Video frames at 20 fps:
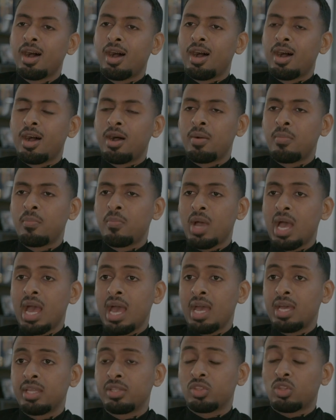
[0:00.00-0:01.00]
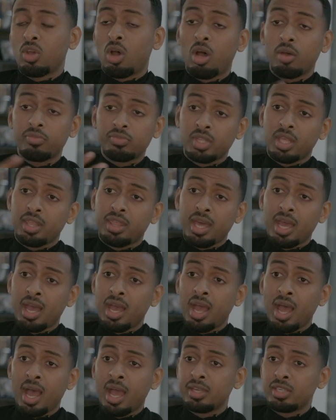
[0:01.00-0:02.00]
And after
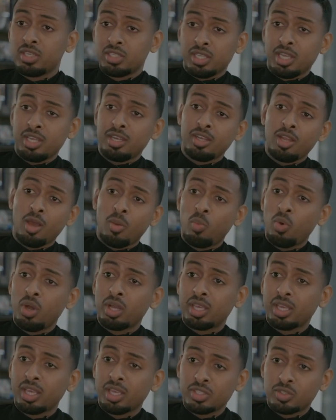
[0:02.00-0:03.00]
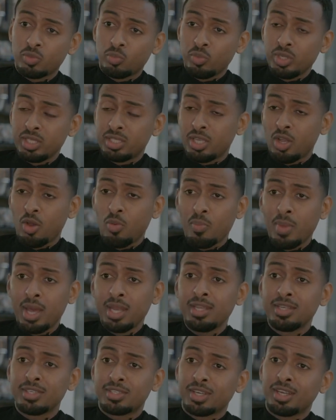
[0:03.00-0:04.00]
that, I just ended up working as a retail
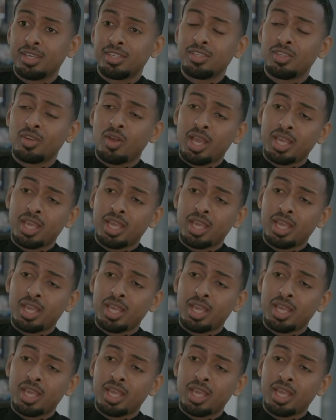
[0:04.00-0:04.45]
manager. You know,